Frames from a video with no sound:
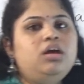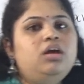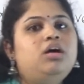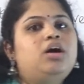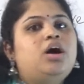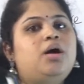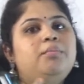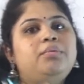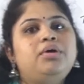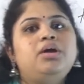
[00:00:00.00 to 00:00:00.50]

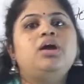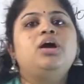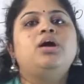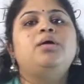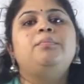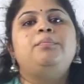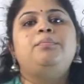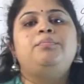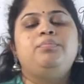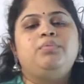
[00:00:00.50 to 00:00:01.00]
coming
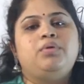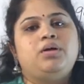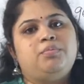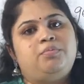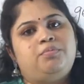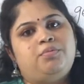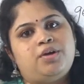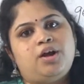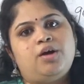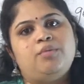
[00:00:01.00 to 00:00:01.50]
up
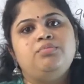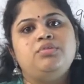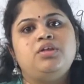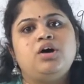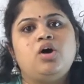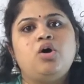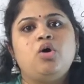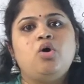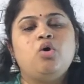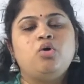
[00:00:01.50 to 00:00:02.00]
from
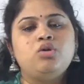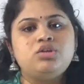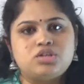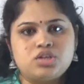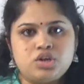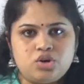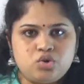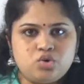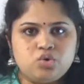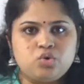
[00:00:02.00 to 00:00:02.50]
the
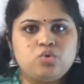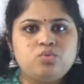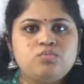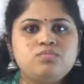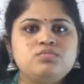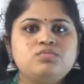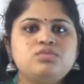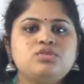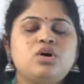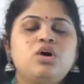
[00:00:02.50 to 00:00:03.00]
hotel
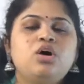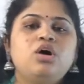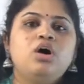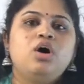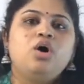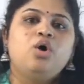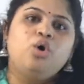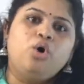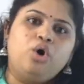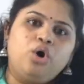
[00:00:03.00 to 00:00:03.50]
rooms,
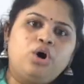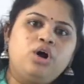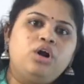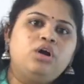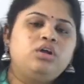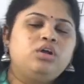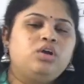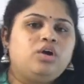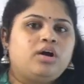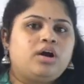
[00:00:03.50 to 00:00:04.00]

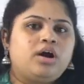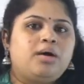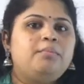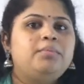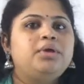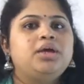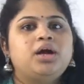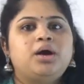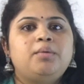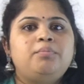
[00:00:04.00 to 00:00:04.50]
or you're
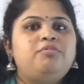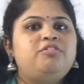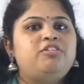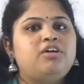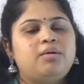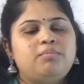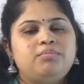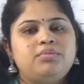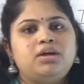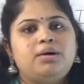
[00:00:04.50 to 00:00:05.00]
coming up
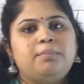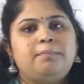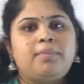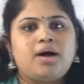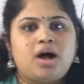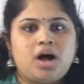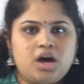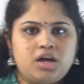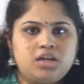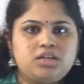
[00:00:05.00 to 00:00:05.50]
from the
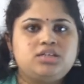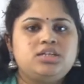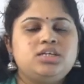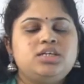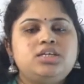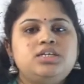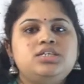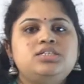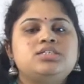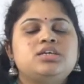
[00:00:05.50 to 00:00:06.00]

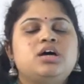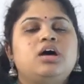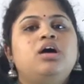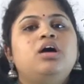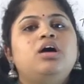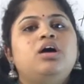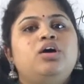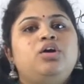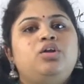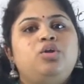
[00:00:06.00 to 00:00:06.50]
parties,
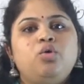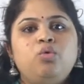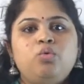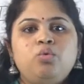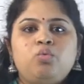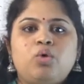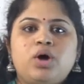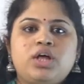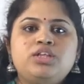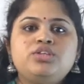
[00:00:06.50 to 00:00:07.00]
No,
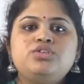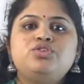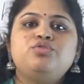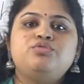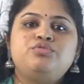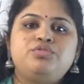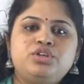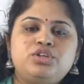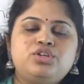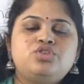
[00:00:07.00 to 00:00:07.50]
once
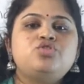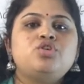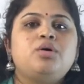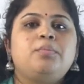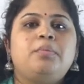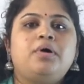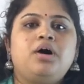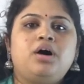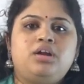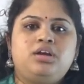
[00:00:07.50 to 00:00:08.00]
you finish your
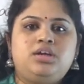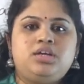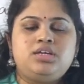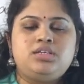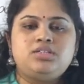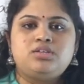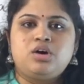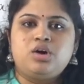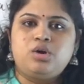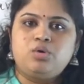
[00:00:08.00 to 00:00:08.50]

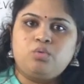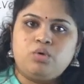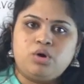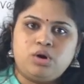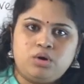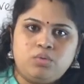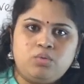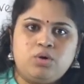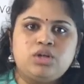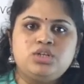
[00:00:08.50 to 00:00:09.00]
parties or
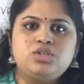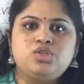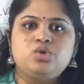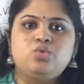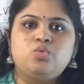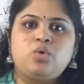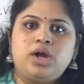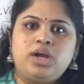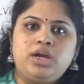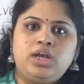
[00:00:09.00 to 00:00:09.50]
once
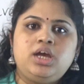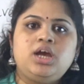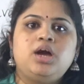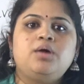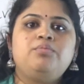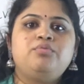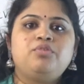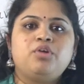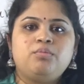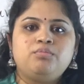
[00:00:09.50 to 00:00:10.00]
you're winding
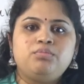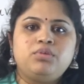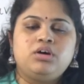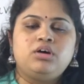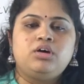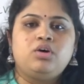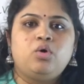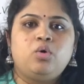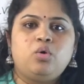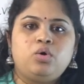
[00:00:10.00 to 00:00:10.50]
up from
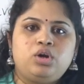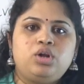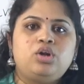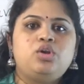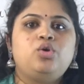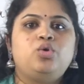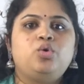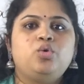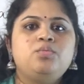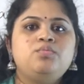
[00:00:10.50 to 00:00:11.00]
the
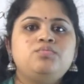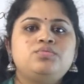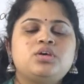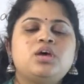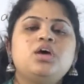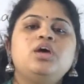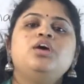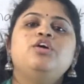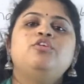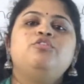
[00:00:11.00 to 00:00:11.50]
hotel rooms,
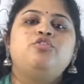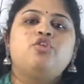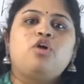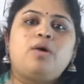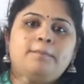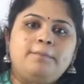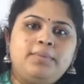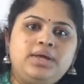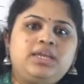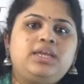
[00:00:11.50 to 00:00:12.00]
if you
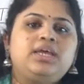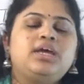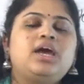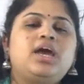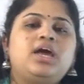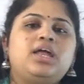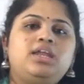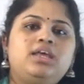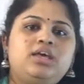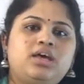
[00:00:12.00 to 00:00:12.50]
are meeting
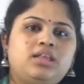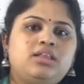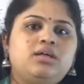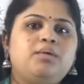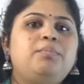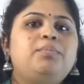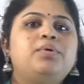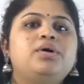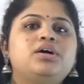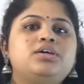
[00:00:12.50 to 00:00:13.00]
any
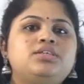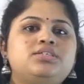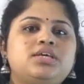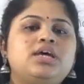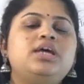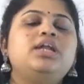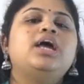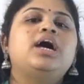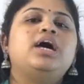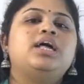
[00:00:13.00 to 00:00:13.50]
other
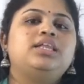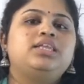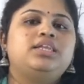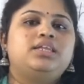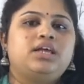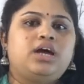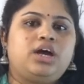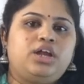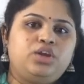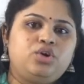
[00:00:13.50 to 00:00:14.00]
person
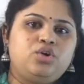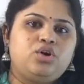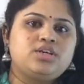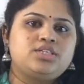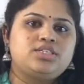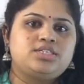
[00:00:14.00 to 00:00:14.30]
and you are